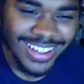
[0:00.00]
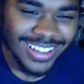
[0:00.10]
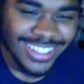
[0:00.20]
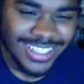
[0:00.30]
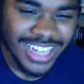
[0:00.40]

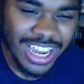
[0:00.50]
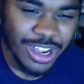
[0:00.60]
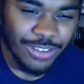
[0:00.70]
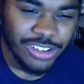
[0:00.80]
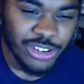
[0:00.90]
Shake
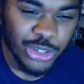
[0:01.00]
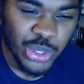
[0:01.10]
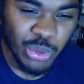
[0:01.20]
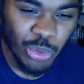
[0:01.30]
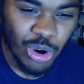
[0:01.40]
off
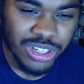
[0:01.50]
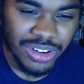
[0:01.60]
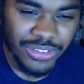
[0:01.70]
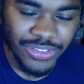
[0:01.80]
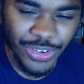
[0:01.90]
loose
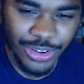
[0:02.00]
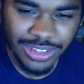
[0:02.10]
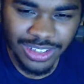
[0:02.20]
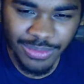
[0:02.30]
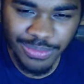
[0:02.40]
water
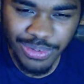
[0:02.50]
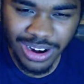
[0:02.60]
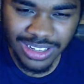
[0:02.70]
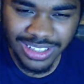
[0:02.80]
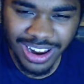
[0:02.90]
first,
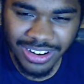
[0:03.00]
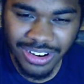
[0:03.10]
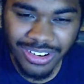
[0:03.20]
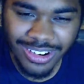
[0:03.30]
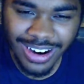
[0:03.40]
umbrellas then.
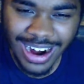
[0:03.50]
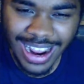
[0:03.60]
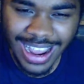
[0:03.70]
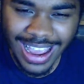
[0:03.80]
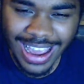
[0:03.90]

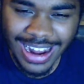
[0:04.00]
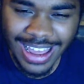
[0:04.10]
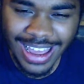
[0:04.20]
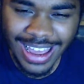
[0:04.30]
Ready?